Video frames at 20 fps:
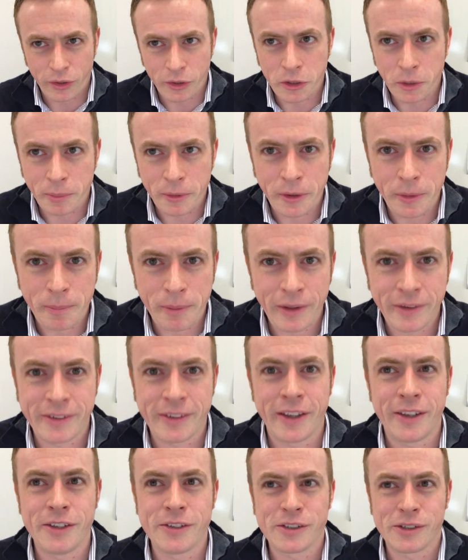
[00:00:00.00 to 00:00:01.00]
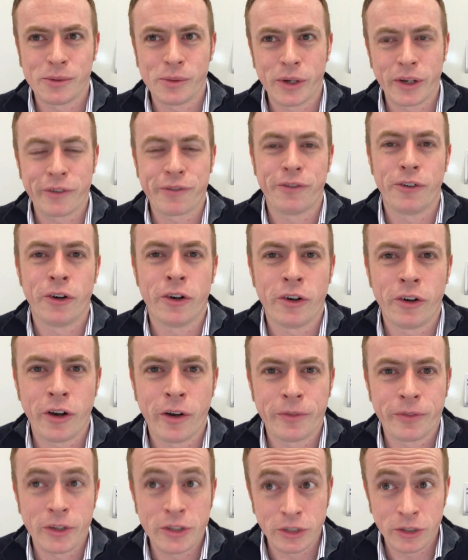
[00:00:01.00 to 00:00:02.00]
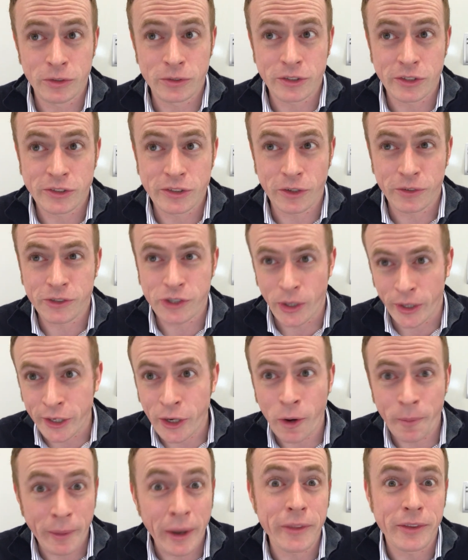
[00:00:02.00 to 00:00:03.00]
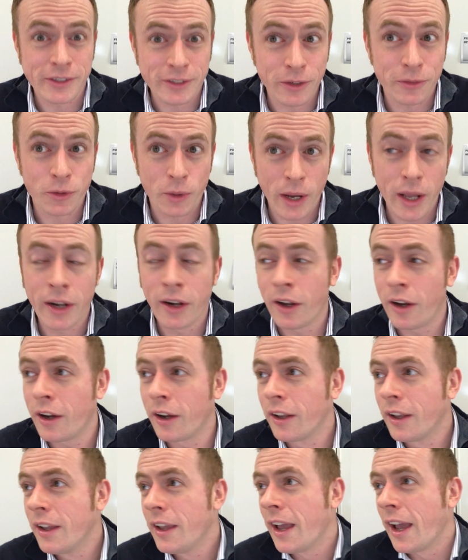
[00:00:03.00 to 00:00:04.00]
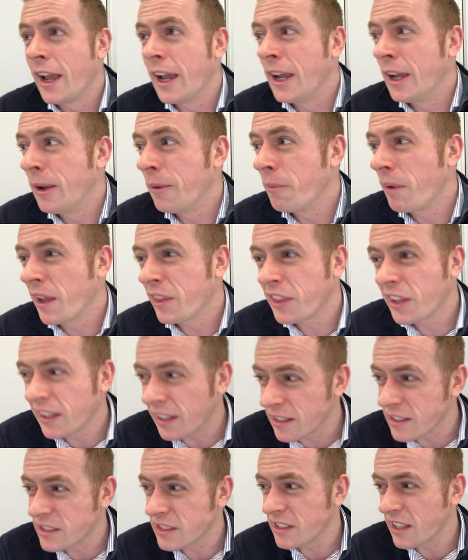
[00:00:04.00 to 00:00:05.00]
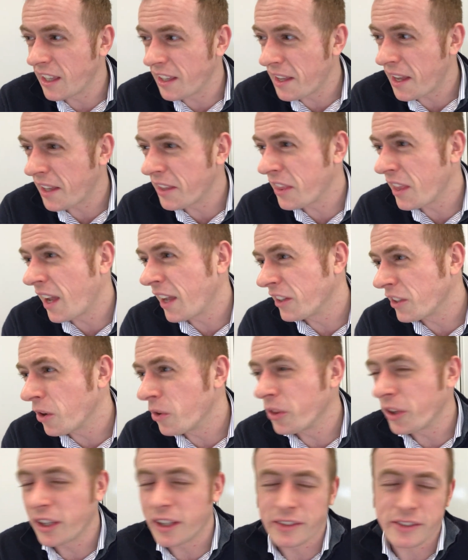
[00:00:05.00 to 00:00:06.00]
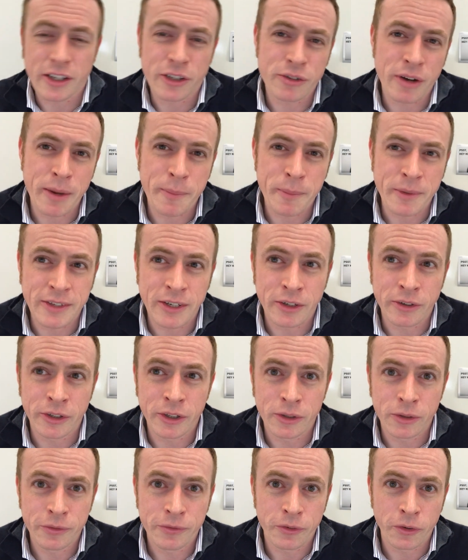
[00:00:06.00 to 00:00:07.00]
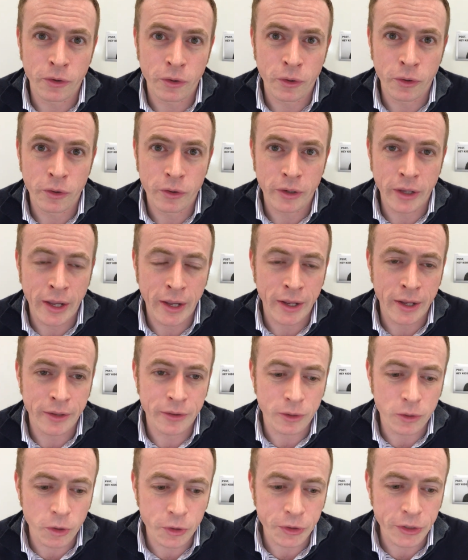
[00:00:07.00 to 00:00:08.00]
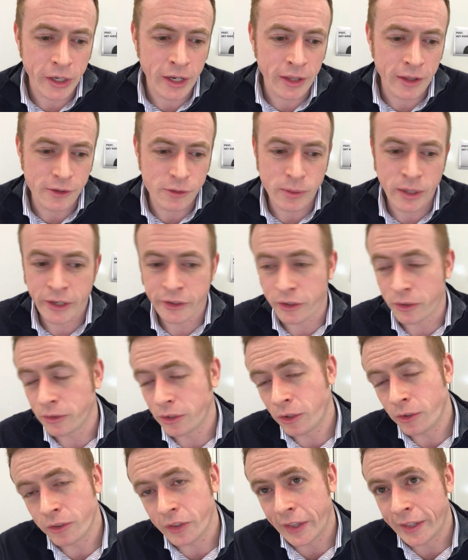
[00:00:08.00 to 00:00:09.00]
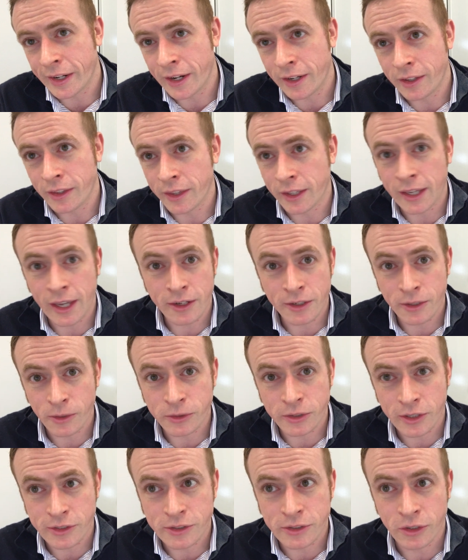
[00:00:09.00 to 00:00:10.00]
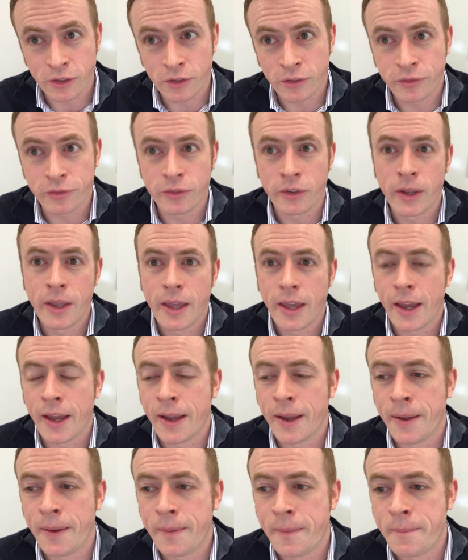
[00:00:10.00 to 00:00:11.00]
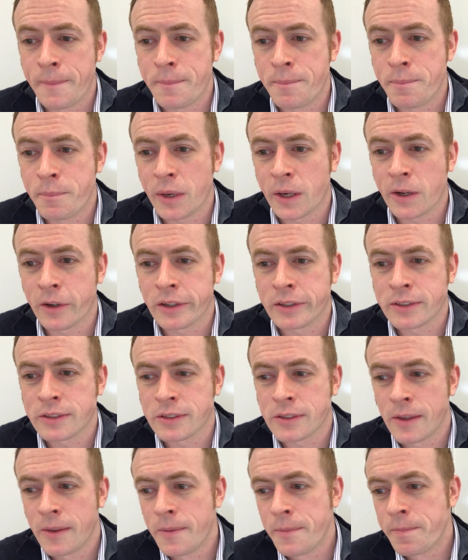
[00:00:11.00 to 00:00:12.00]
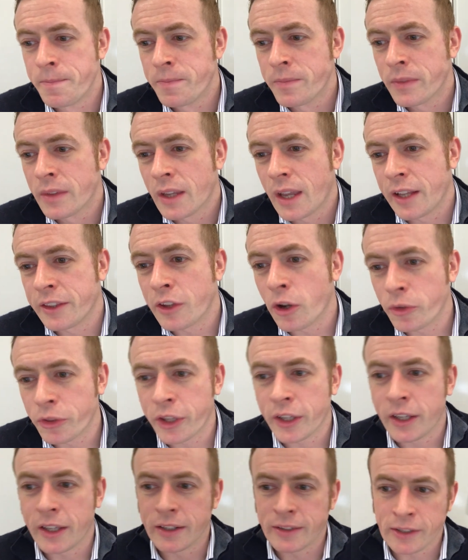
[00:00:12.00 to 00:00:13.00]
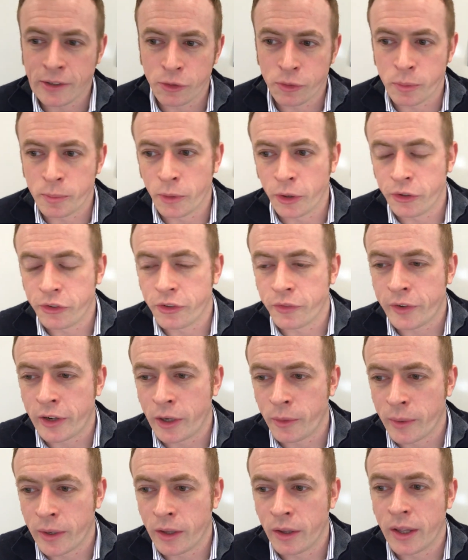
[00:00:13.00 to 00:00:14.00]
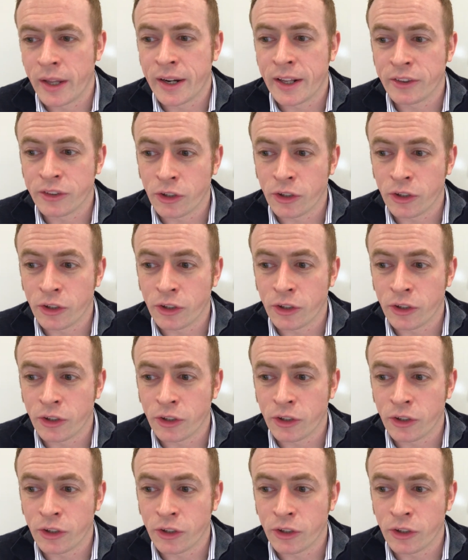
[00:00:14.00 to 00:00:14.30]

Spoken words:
couple of the places I used to work for often use the stuff, so I know about the stuff quite a lot. I don't think it's a great material for the kote. That's why I don't use it in any of the kendo style stuff, because I don't think it deals with moisture very well, and I